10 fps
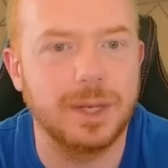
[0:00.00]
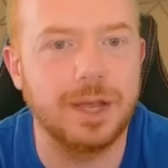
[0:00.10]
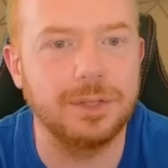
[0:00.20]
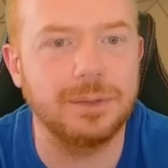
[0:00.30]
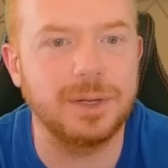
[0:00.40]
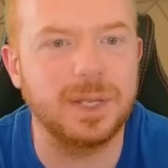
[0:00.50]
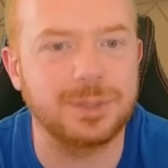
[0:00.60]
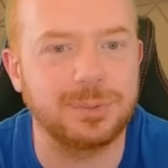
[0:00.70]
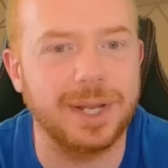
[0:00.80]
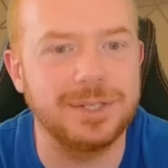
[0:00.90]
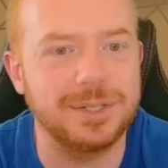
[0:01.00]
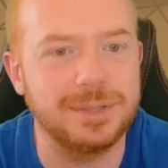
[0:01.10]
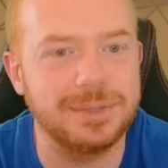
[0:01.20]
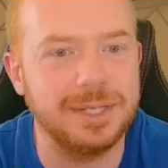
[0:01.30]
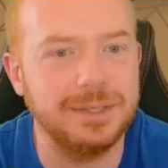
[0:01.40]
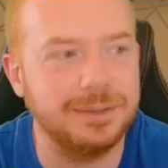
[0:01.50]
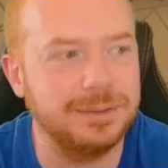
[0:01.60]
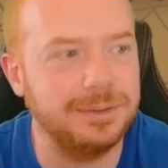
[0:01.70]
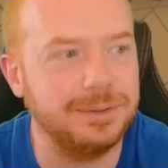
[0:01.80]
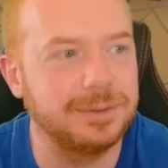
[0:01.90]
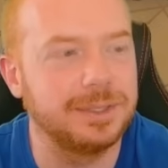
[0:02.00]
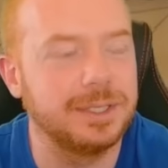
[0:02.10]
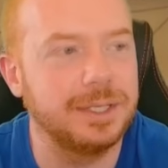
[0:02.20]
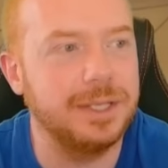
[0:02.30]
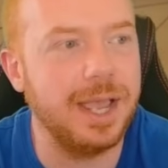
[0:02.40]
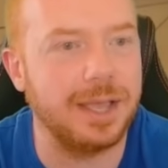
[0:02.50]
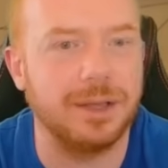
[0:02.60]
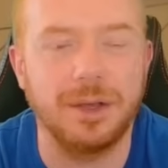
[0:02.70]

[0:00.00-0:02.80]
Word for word: Elden Ring is rage inducing? Yeah,